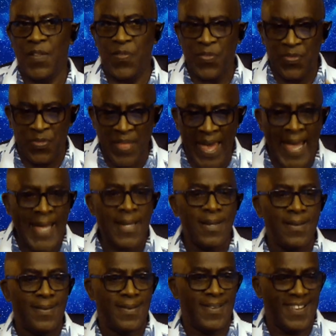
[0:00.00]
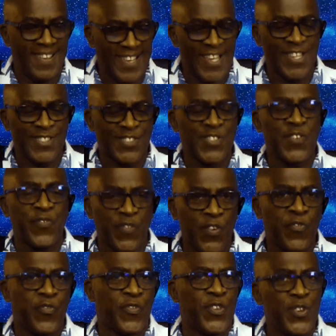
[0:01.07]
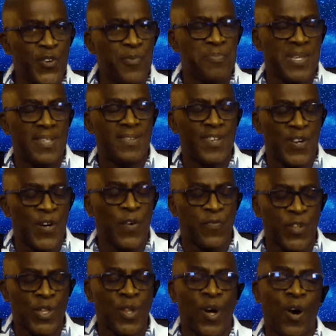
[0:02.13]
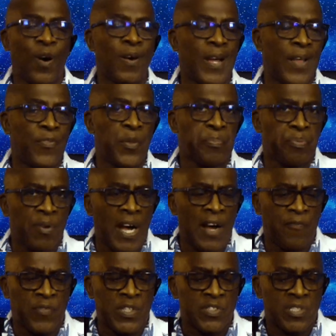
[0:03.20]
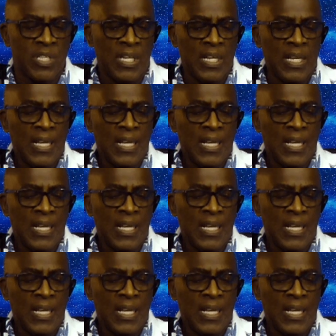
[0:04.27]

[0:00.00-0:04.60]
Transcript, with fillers: That is the fulfillment of the law and the prophets.